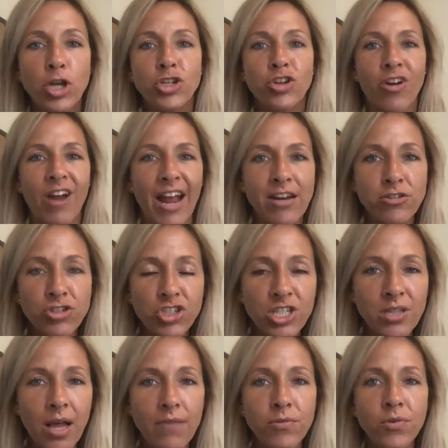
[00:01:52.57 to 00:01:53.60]
your
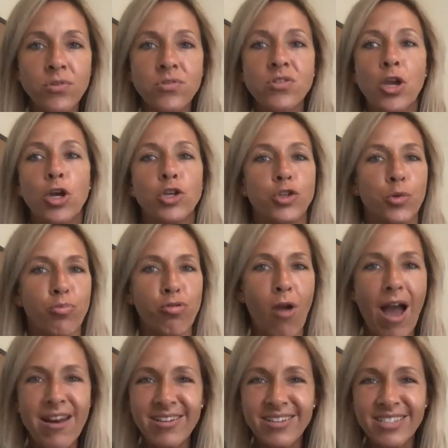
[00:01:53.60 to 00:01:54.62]
energy levels, your
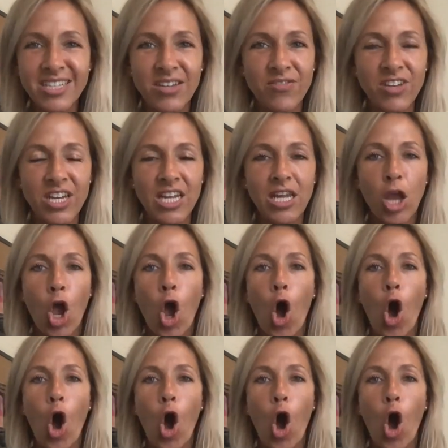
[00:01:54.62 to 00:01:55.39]
productivity,